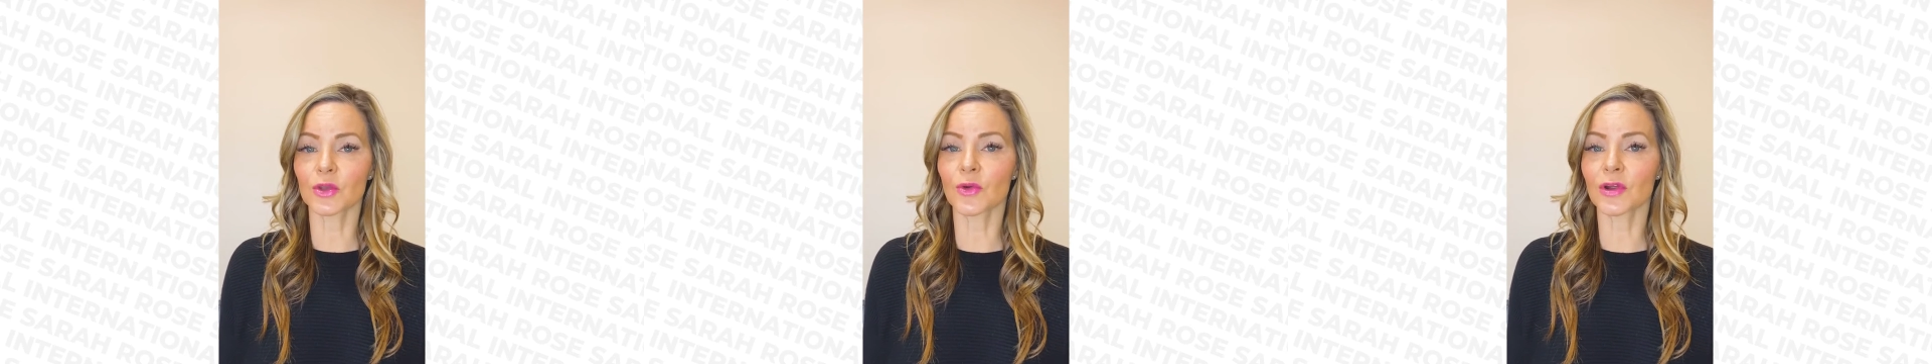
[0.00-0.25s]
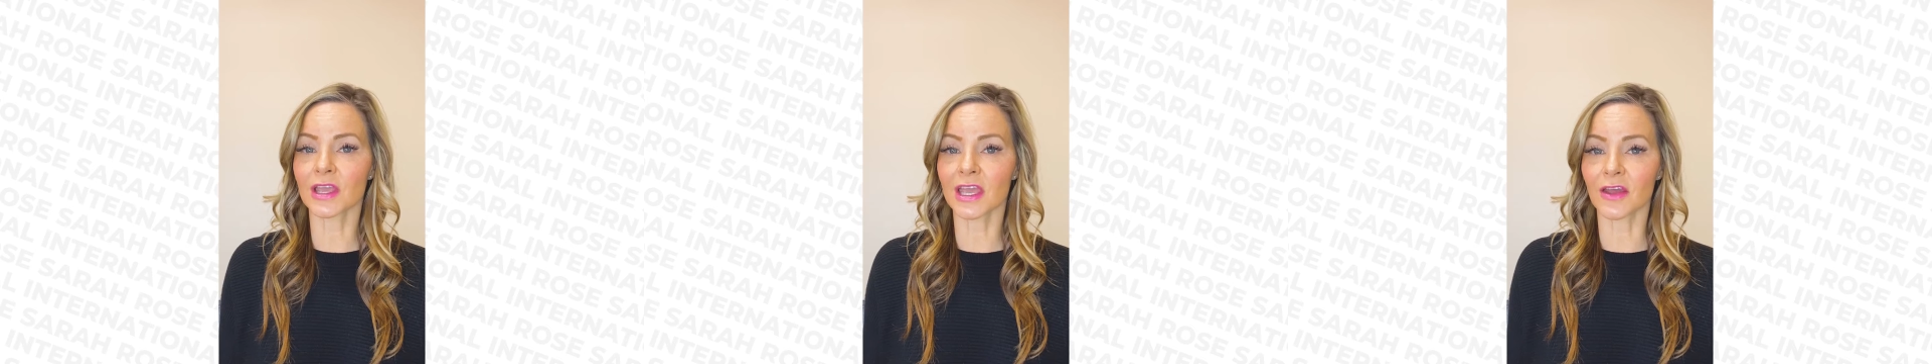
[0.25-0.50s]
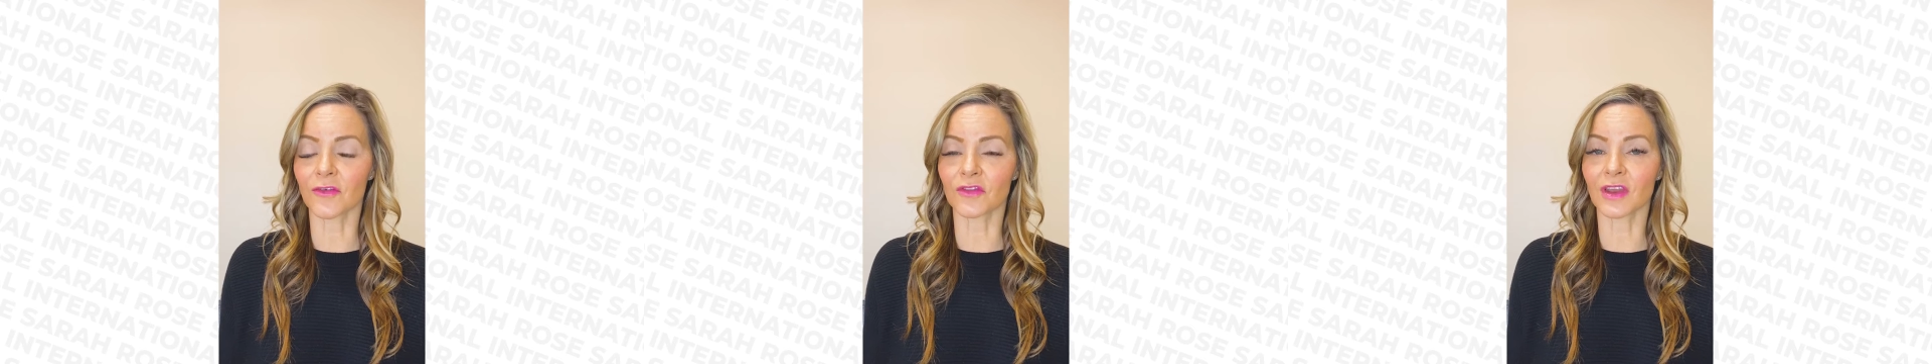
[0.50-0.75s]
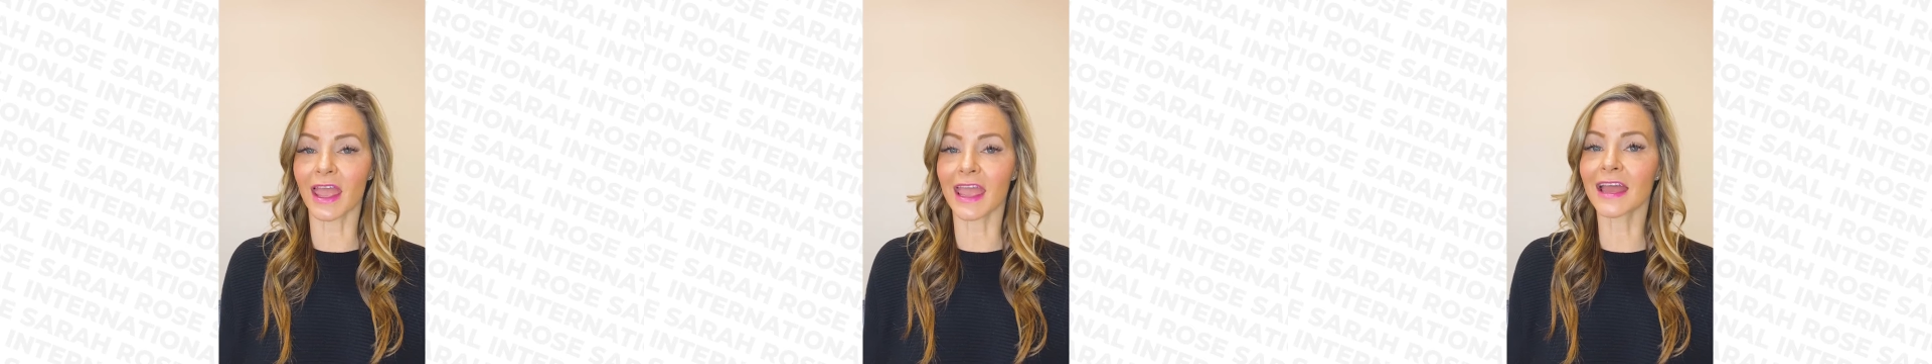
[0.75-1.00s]
your
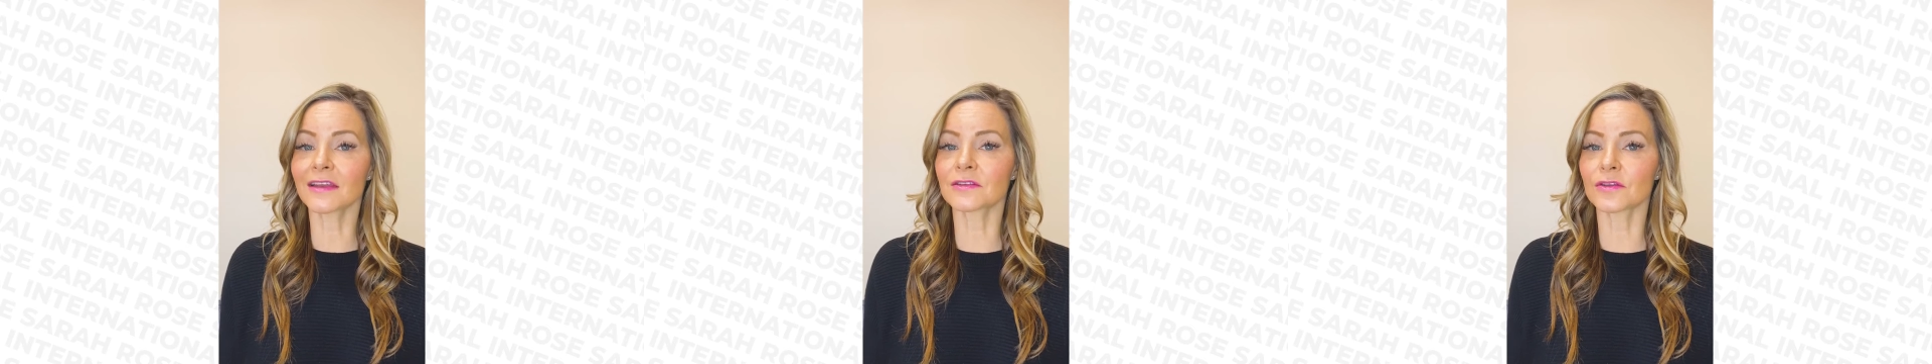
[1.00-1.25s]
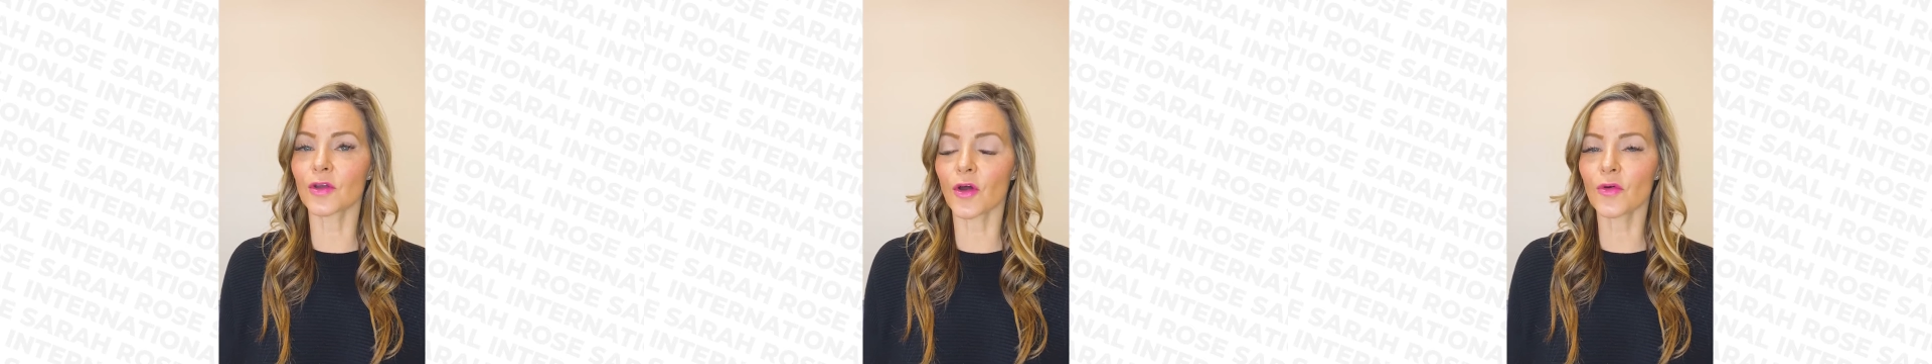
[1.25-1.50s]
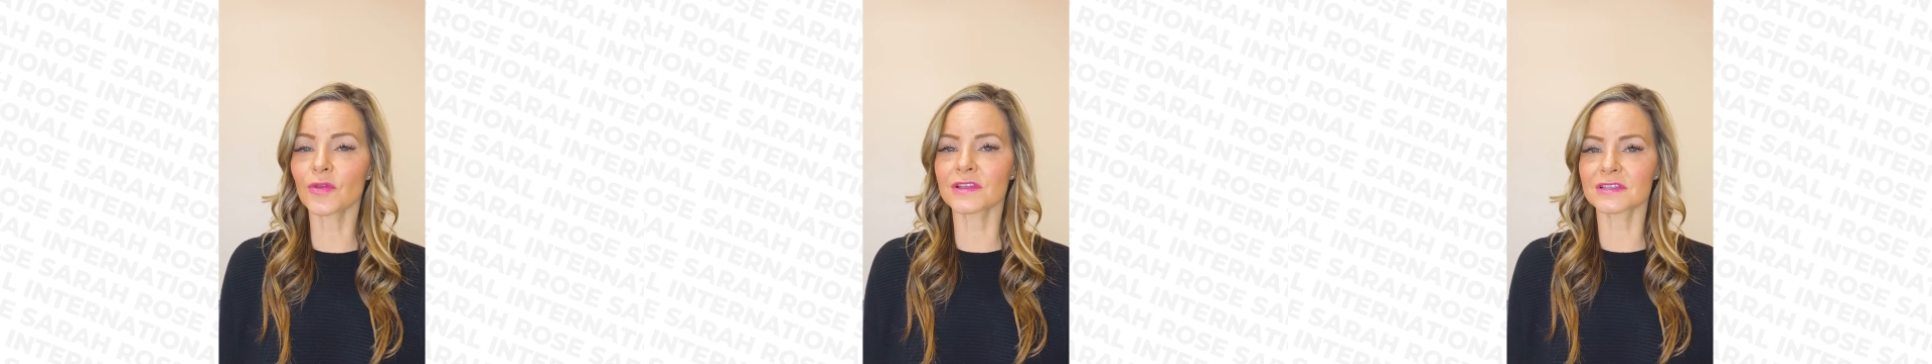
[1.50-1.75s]
gift and know the